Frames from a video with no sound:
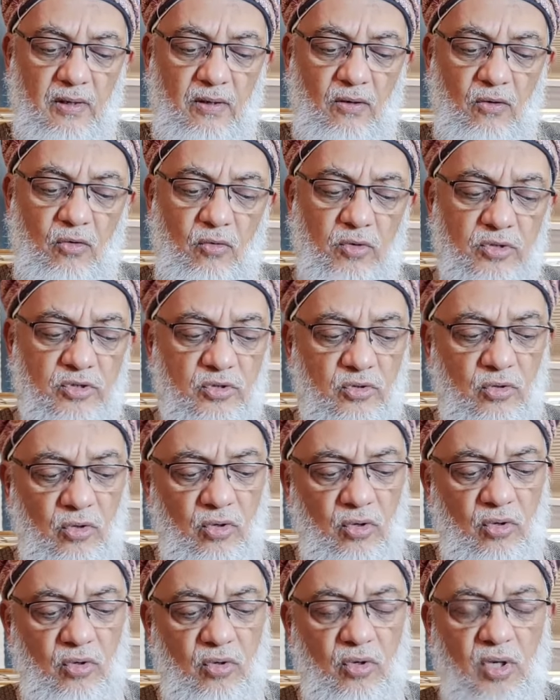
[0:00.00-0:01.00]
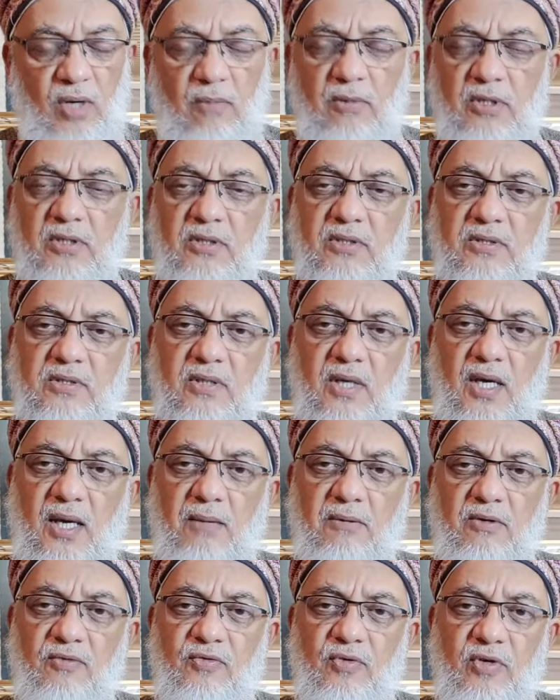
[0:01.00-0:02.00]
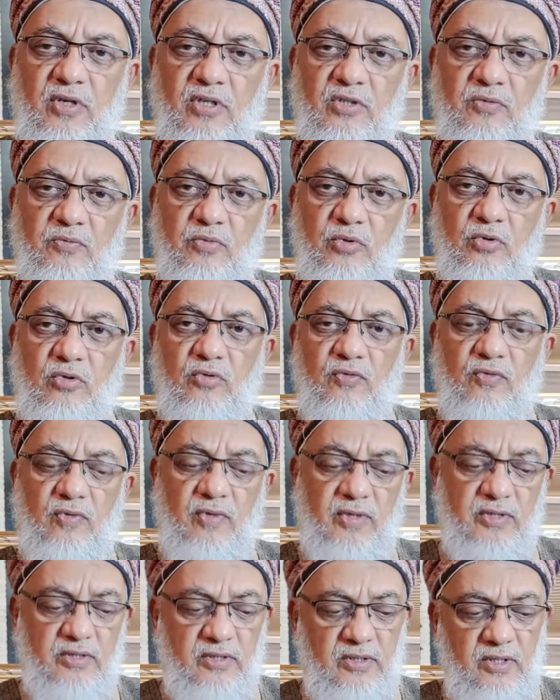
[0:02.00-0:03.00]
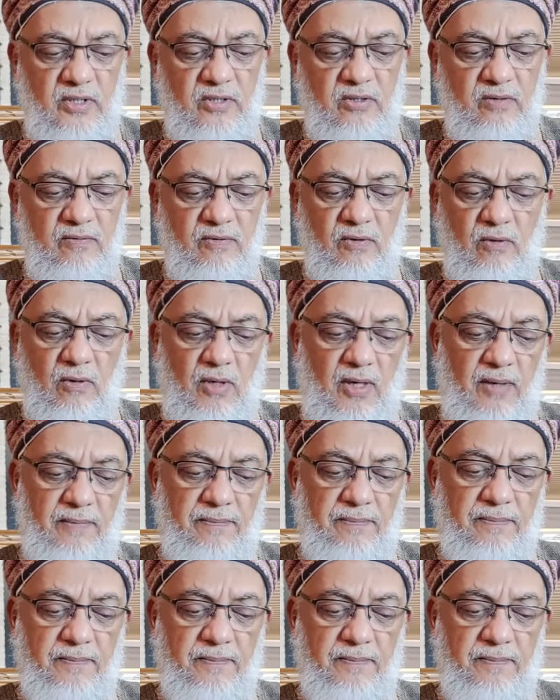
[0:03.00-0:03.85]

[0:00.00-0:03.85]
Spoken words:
who was known among the Sahaba for his beautiful recitation of the Quran.